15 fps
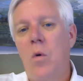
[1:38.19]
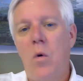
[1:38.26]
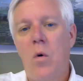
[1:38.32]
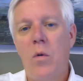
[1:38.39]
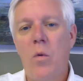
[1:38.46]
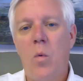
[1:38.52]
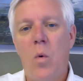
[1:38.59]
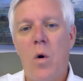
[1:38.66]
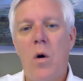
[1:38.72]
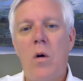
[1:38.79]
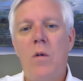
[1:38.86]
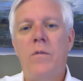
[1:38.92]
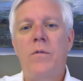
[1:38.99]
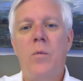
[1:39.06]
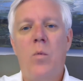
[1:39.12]
on the
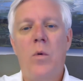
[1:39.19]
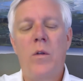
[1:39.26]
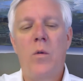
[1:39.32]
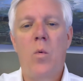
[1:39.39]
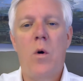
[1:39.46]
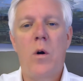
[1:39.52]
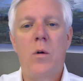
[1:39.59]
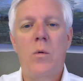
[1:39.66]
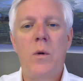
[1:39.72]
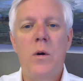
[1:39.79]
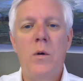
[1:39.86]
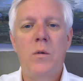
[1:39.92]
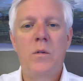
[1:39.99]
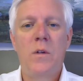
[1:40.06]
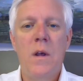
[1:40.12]
wall from where the water
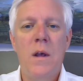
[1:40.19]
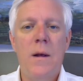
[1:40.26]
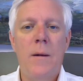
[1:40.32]
rose,